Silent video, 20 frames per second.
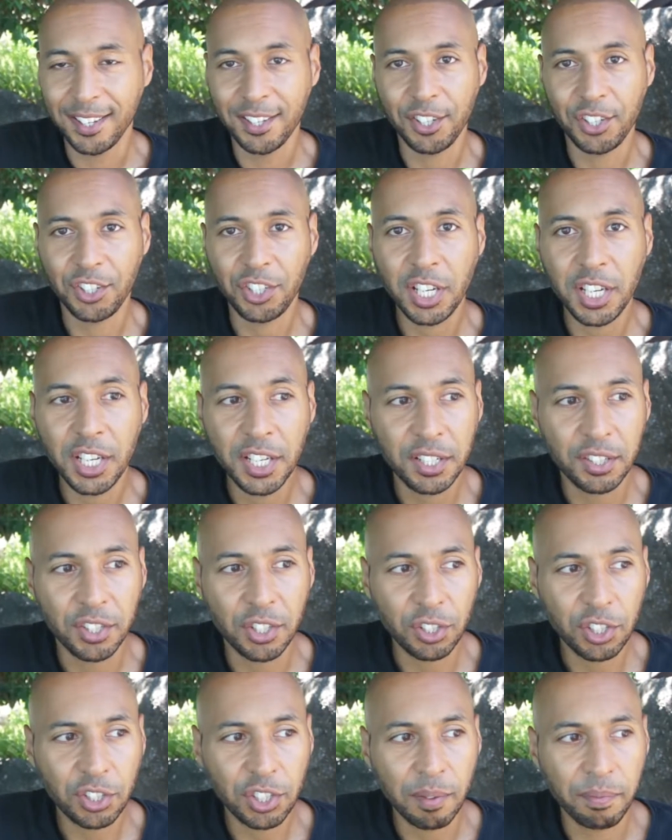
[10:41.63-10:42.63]
she
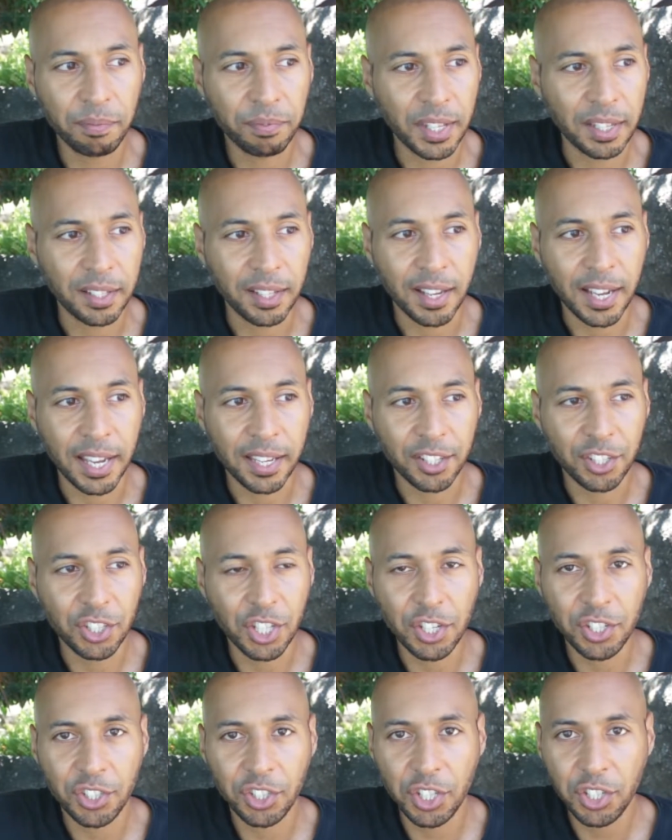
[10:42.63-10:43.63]
does something like
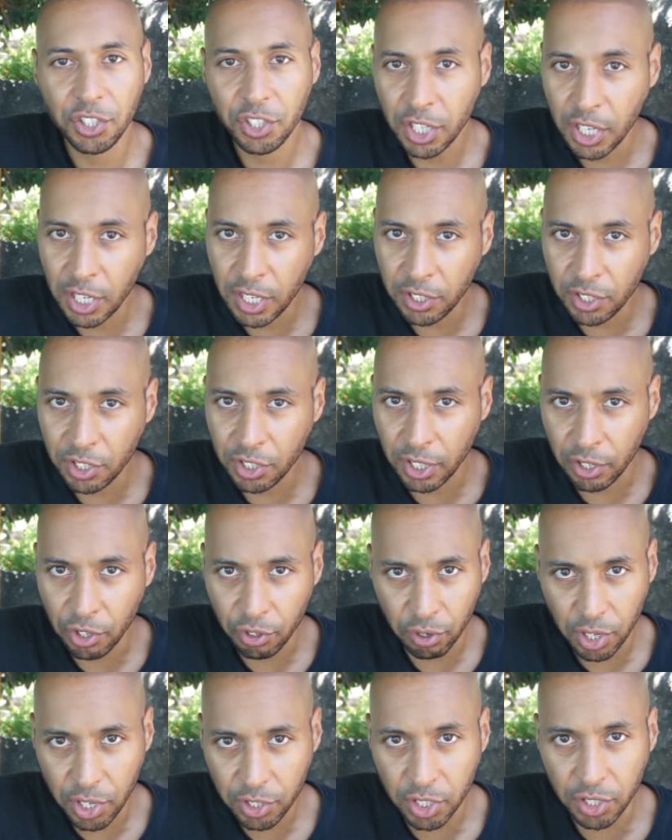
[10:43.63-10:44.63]
she sees
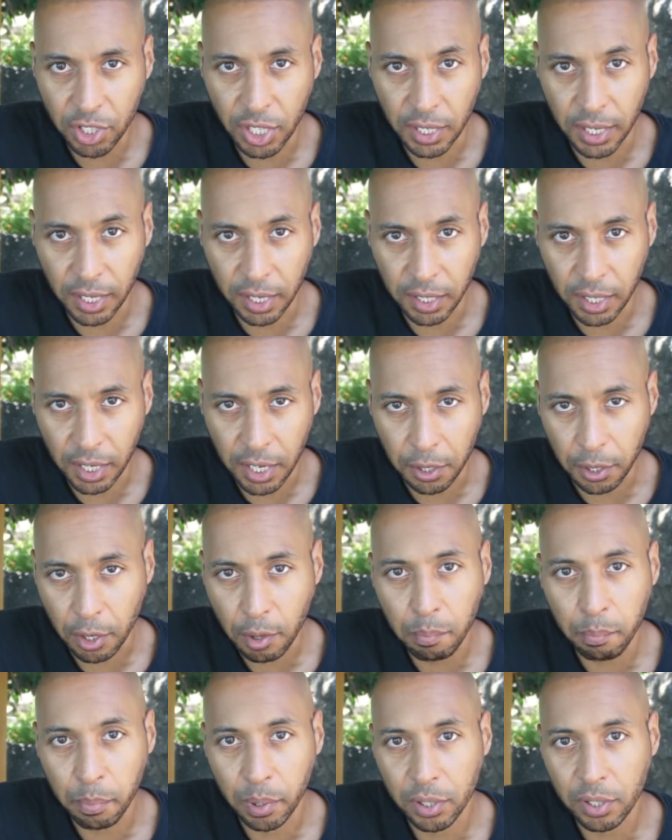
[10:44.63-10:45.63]
synchronicity in
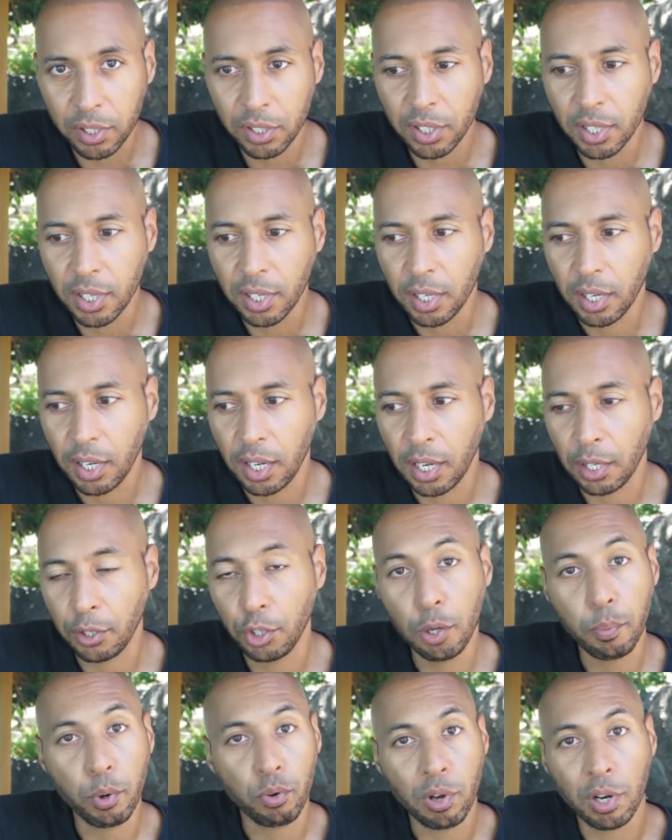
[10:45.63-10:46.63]
numbers,
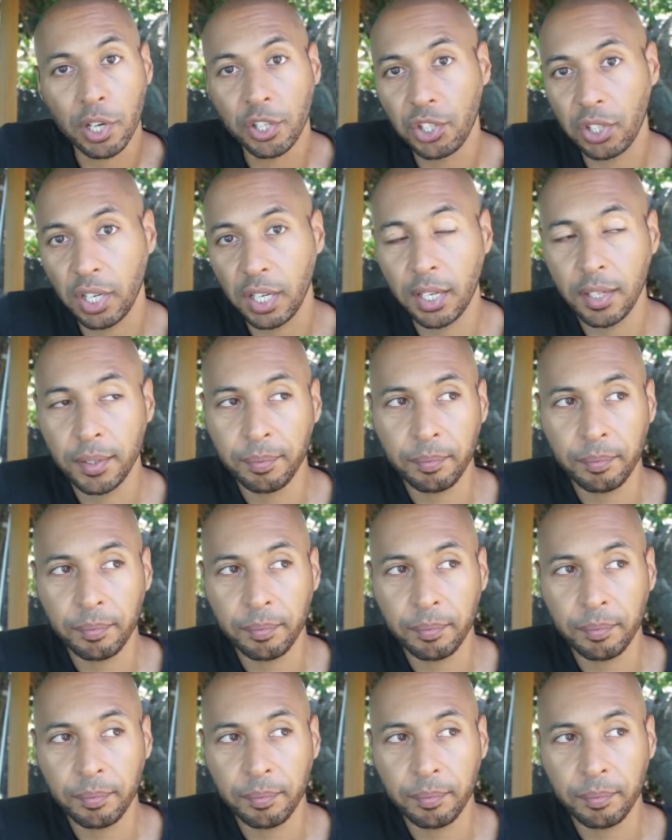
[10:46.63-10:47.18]
numerology.